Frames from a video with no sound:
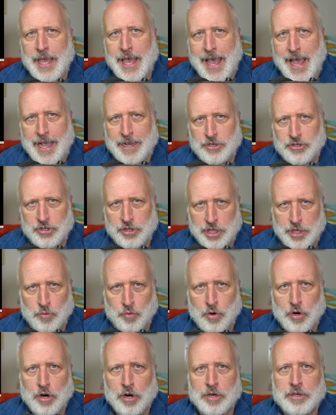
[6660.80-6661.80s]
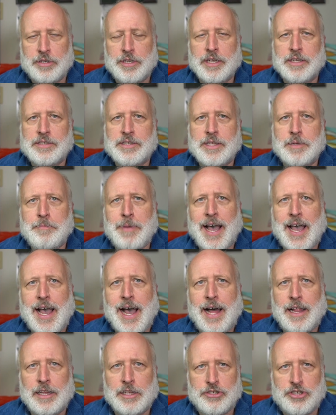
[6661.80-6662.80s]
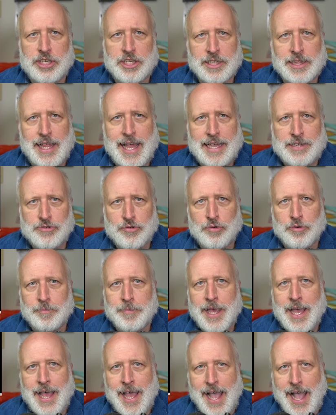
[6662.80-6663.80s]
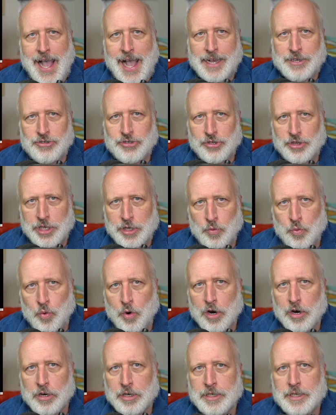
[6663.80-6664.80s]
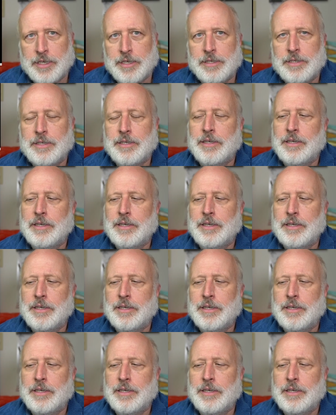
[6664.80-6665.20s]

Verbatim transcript: actually work? Does the biology classroom actually work?